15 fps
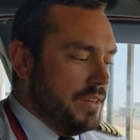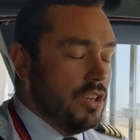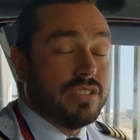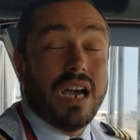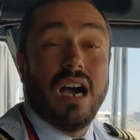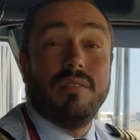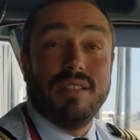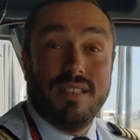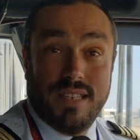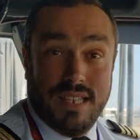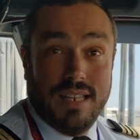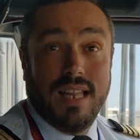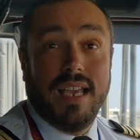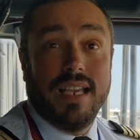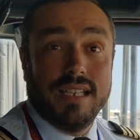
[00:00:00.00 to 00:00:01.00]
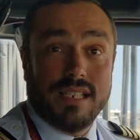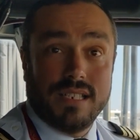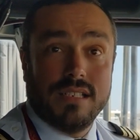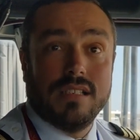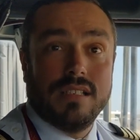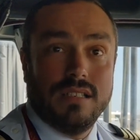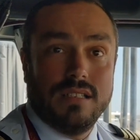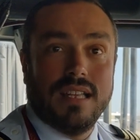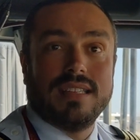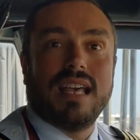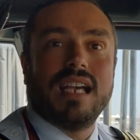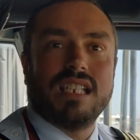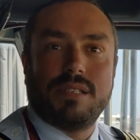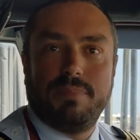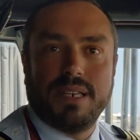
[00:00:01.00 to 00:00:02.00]
not having delays in that
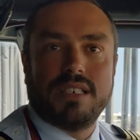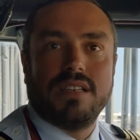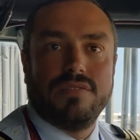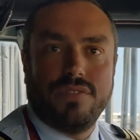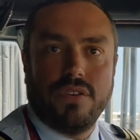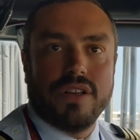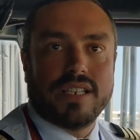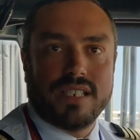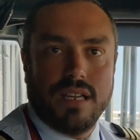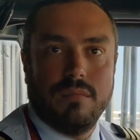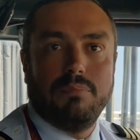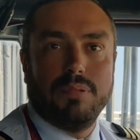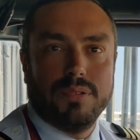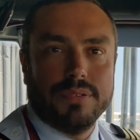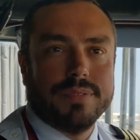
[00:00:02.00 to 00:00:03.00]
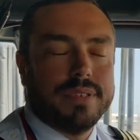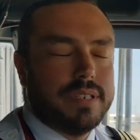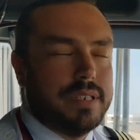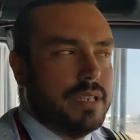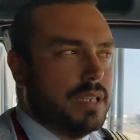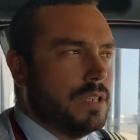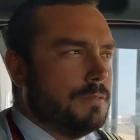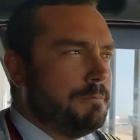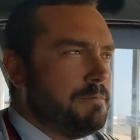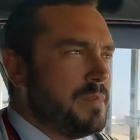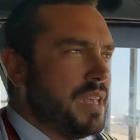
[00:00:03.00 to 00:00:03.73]
aspect, for example, you know.